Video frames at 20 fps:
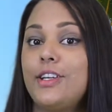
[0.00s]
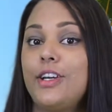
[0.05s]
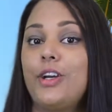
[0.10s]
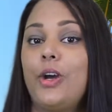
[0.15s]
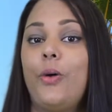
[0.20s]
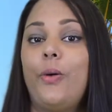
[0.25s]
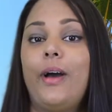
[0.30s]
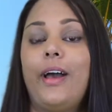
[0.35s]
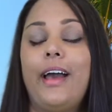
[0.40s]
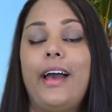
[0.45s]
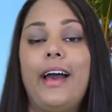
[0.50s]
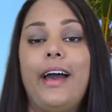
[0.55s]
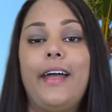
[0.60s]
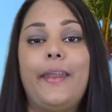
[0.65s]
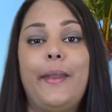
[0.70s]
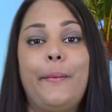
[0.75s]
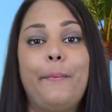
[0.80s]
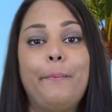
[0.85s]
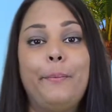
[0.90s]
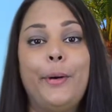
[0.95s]
to go ahead
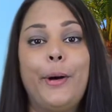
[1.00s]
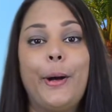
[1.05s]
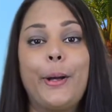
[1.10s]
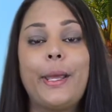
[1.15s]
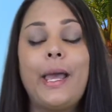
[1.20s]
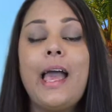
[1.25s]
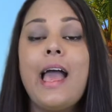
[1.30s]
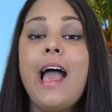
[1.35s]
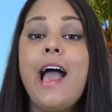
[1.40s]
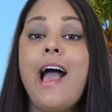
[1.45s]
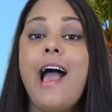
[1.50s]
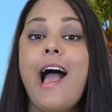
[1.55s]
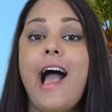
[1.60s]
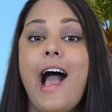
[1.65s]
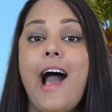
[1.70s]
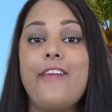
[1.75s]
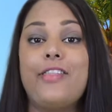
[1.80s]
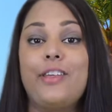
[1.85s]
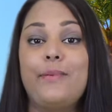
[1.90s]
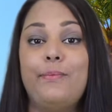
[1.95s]
and book
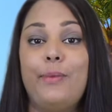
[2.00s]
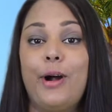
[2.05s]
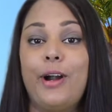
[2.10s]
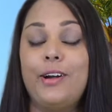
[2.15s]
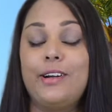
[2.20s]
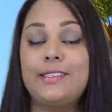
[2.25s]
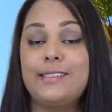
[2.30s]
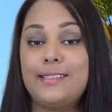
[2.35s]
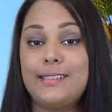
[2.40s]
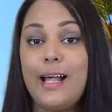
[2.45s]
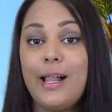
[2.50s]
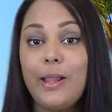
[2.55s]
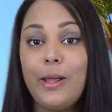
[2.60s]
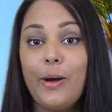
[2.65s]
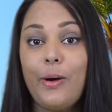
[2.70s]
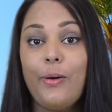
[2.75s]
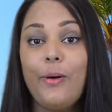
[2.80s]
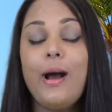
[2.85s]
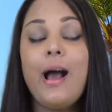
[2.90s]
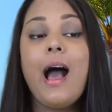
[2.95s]
at the
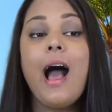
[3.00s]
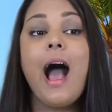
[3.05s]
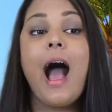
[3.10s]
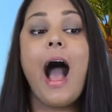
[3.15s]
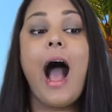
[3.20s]
Barceló,